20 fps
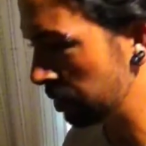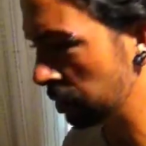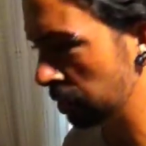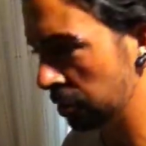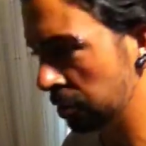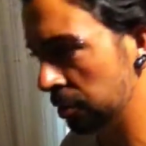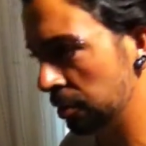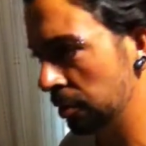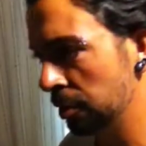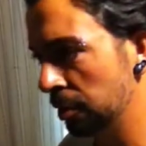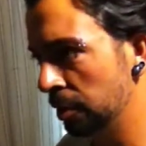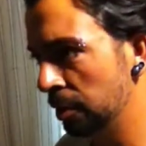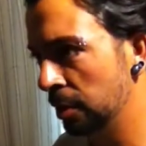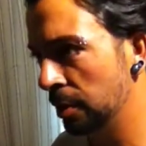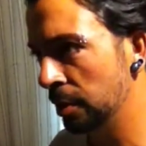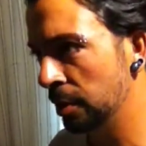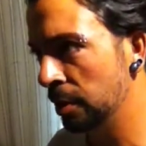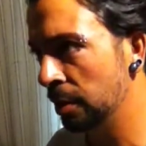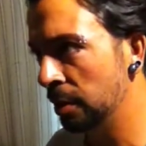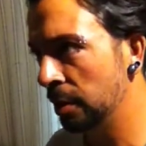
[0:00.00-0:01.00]
just
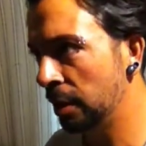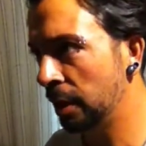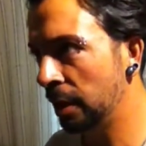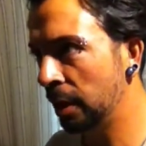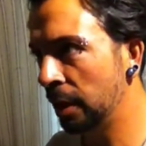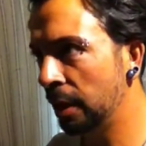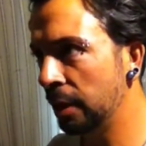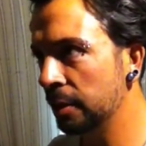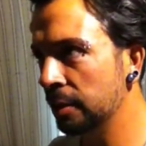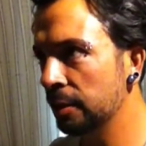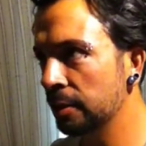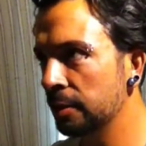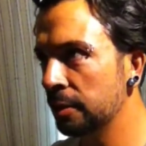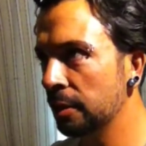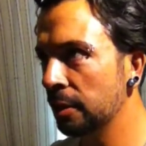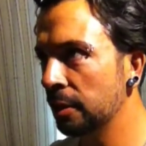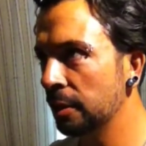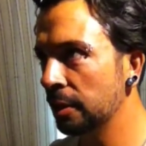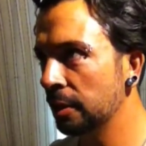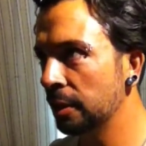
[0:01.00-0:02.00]
and
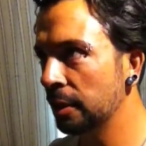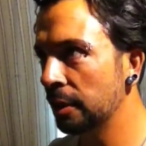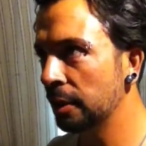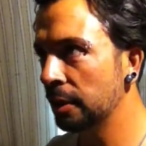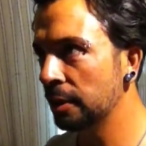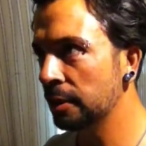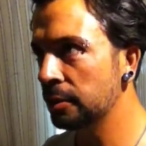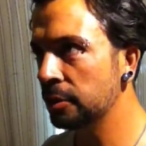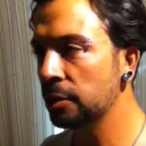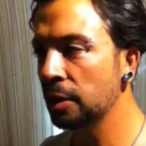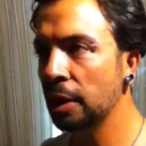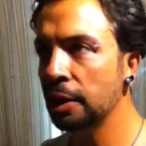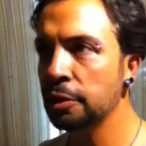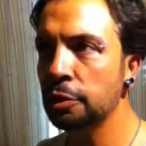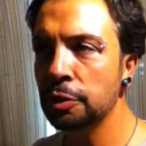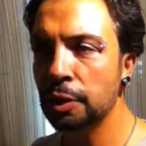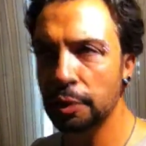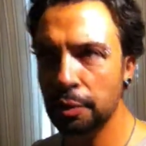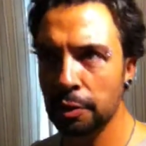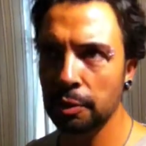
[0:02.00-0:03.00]

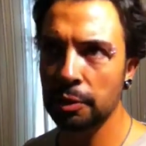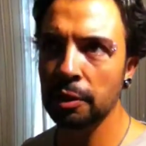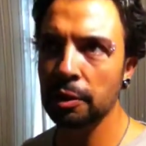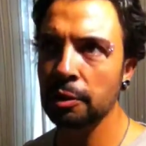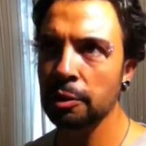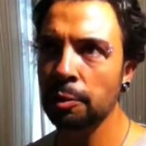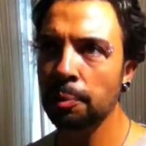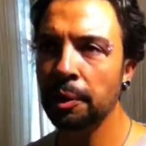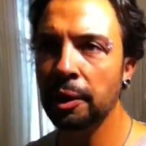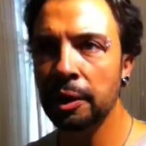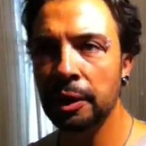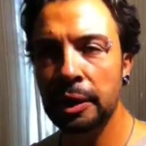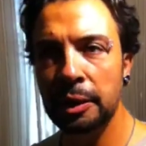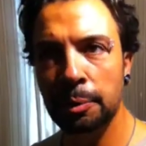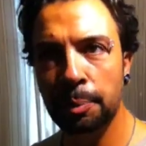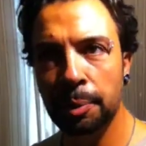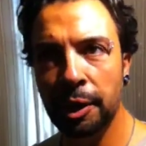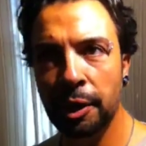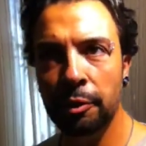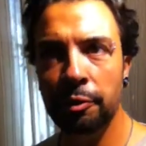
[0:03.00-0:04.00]
you know that
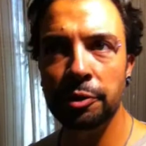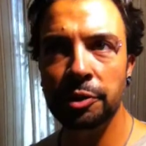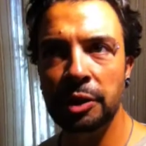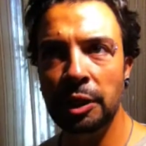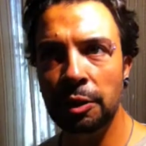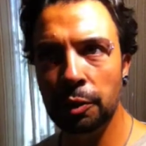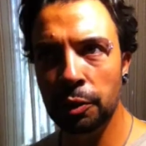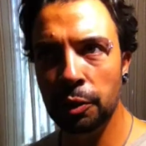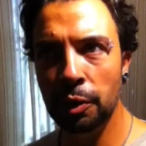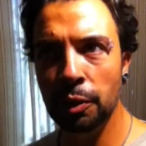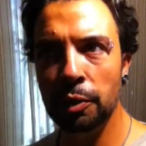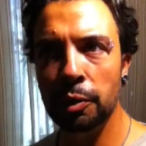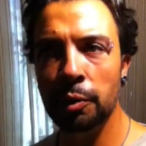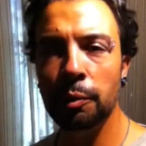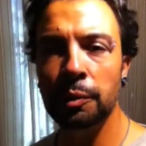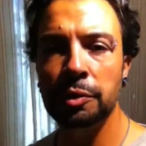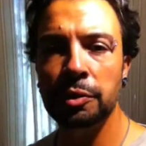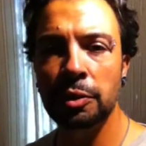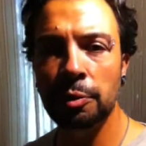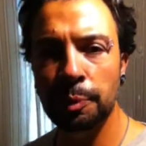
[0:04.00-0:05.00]
the power is either gone
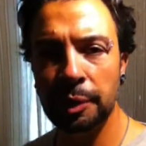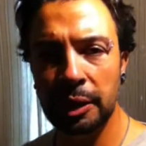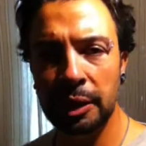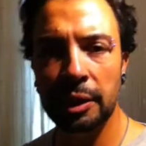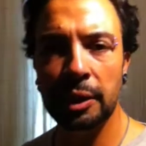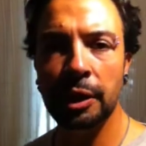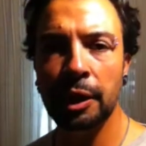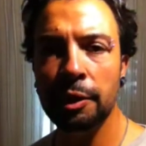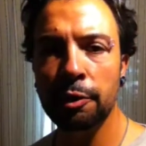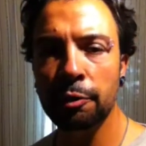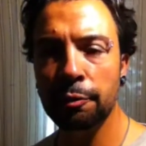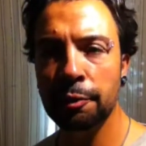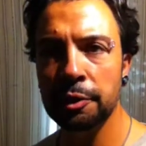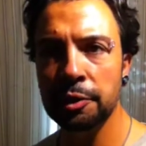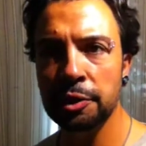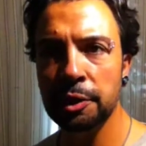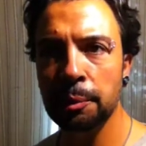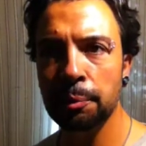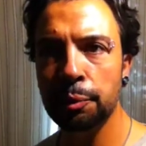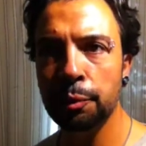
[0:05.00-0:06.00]
or it's going to be cut off at
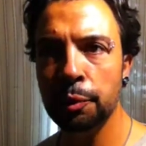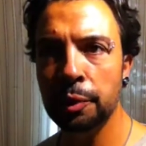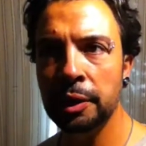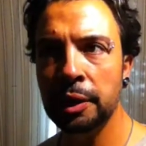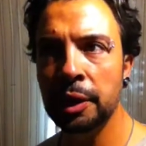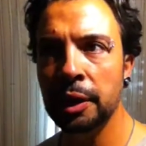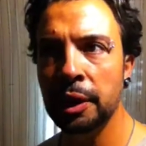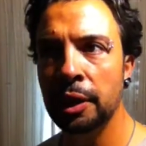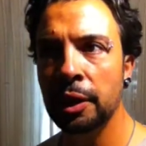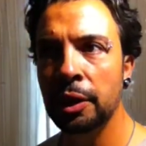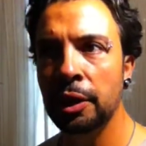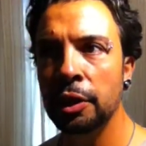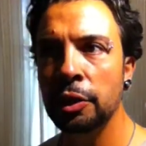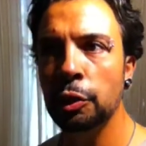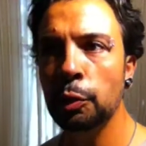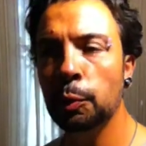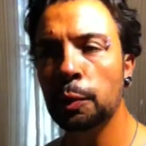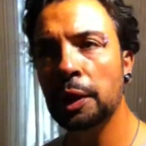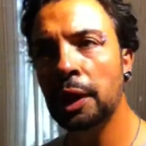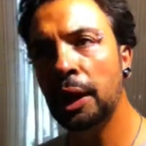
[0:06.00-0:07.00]
some point,
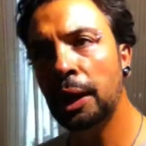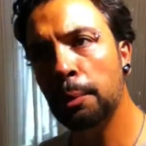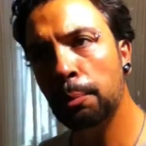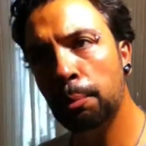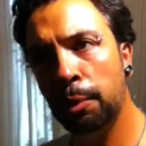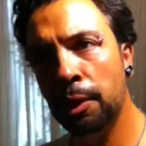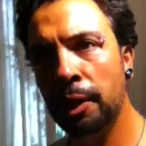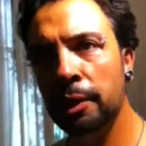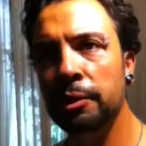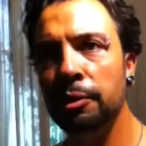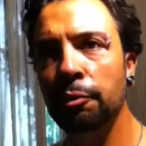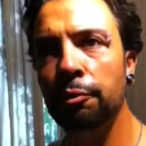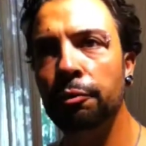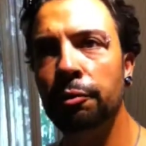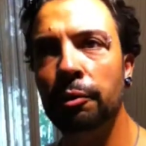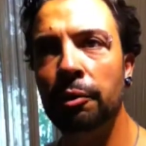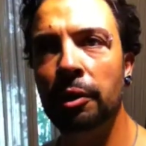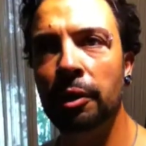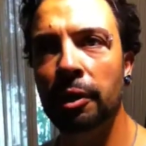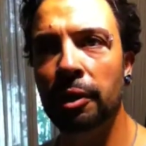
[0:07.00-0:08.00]
you want to unplug
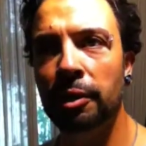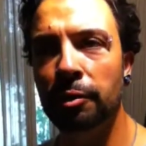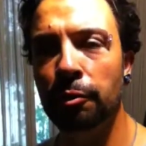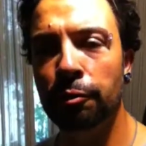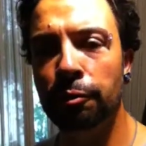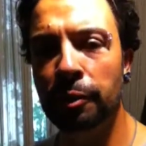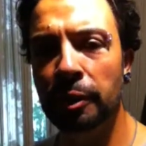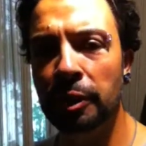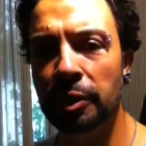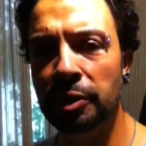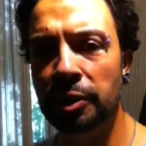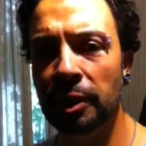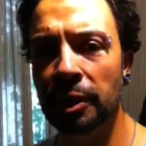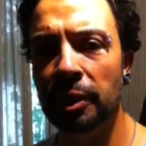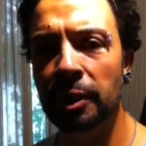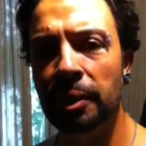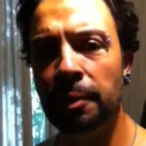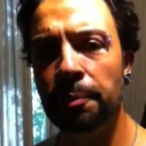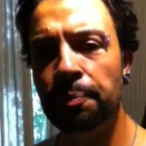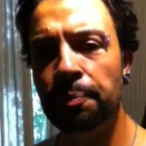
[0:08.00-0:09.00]
the freezer,